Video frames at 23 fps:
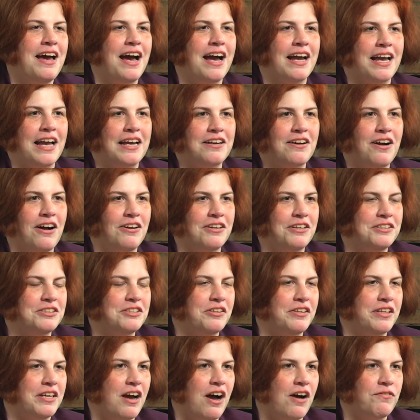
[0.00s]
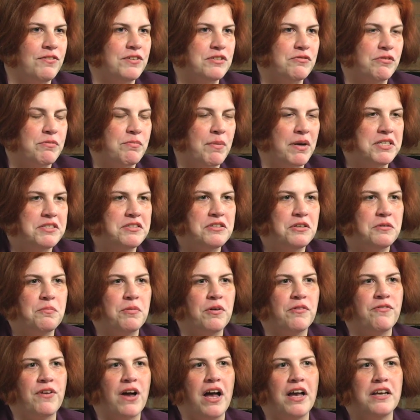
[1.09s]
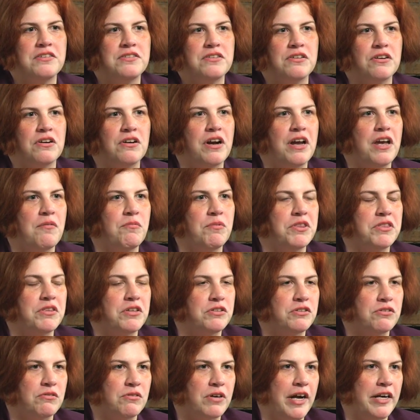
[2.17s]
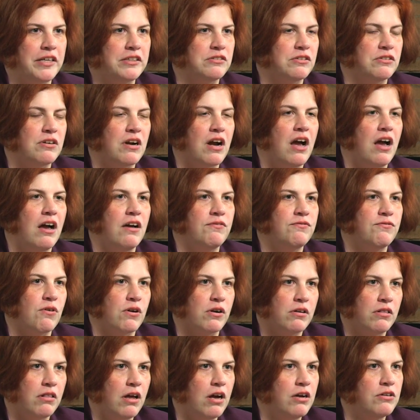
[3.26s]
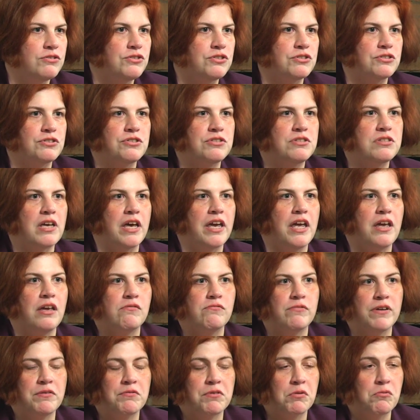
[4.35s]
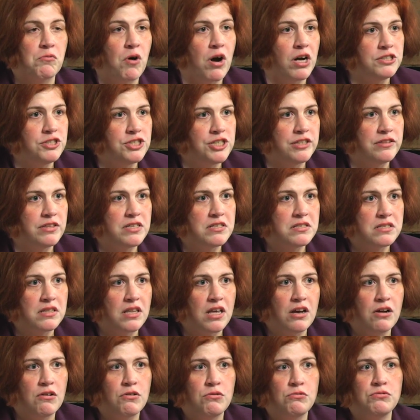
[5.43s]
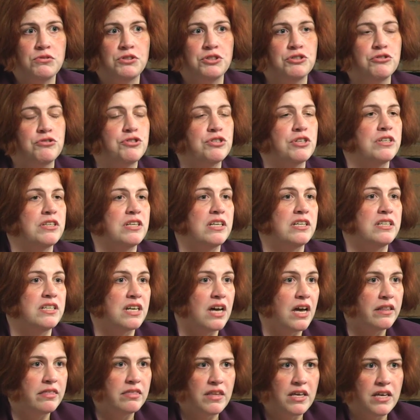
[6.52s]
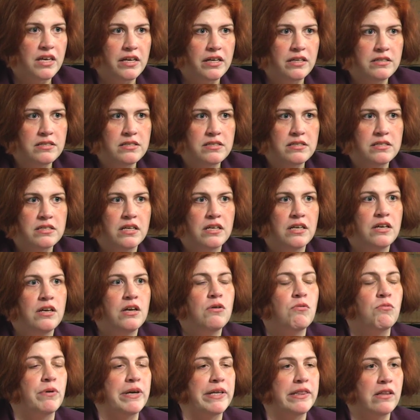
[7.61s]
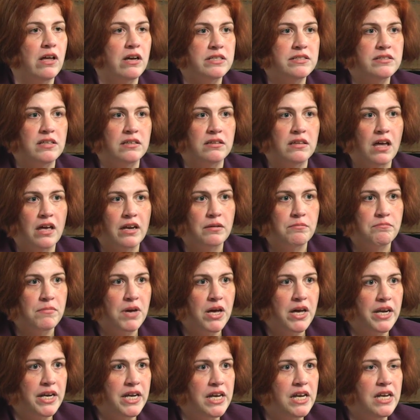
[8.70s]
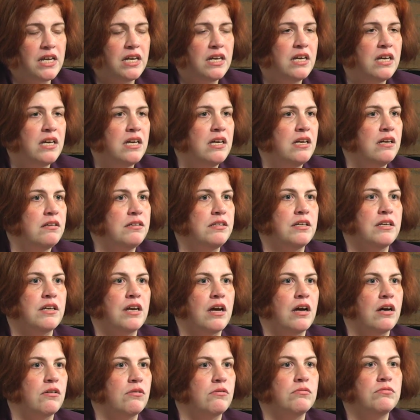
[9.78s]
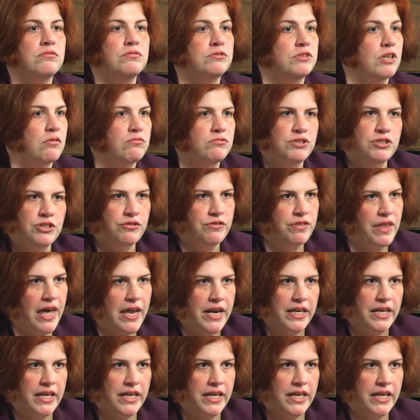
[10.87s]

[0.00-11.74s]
I got called into the office with my supervisor and with the director of foreclosure saying, we were watching this loan, you shouldn't have done this, we lost a lot of money, don't do that